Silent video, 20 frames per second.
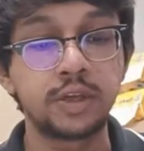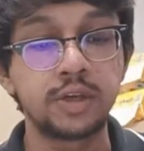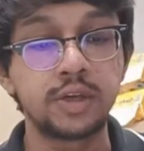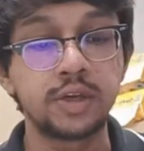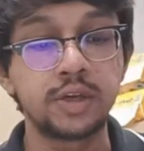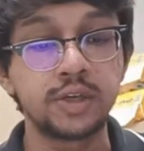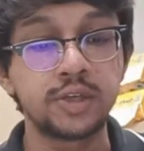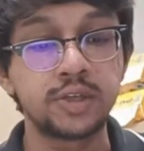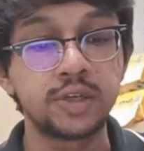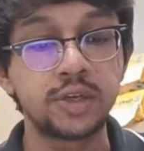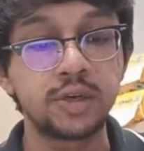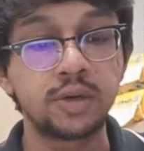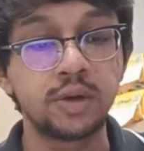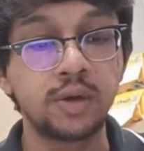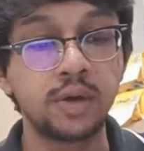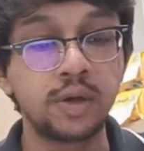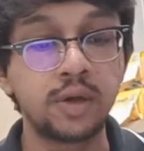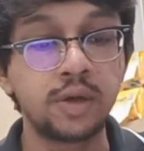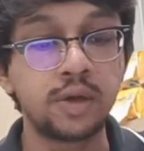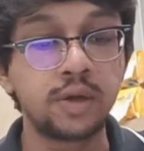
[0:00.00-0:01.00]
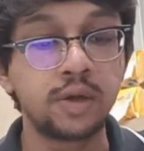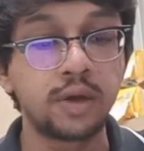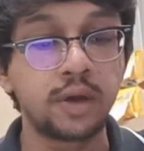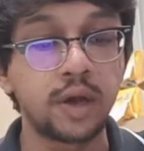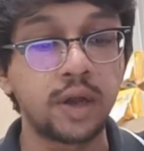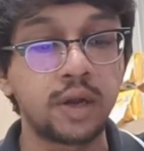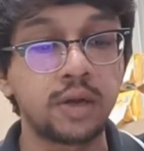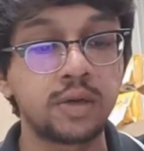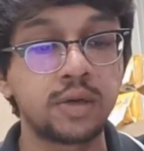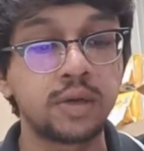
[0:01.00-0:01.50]
is in
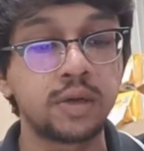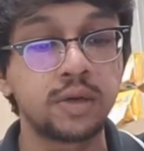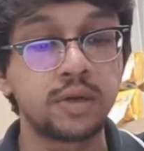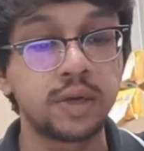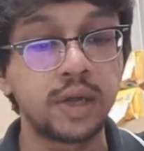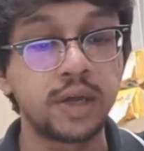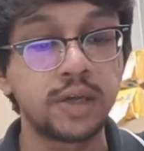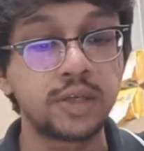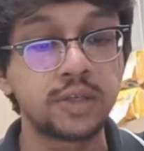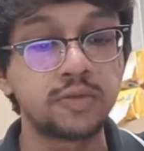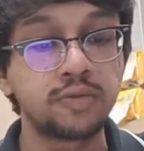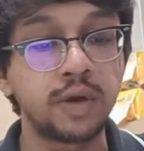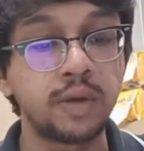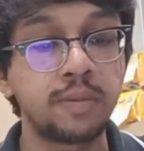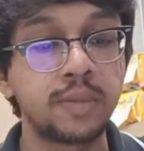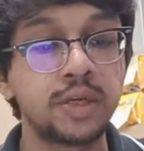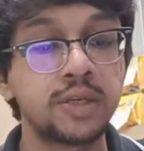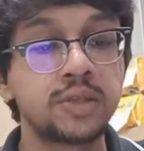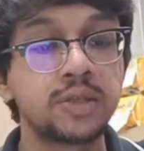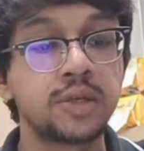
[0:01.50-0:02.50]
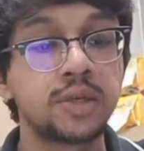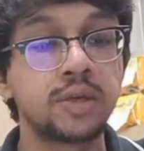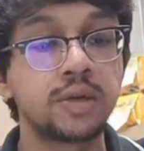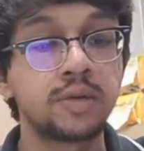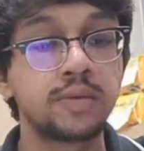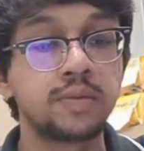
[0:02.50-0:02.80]
and that his family is in.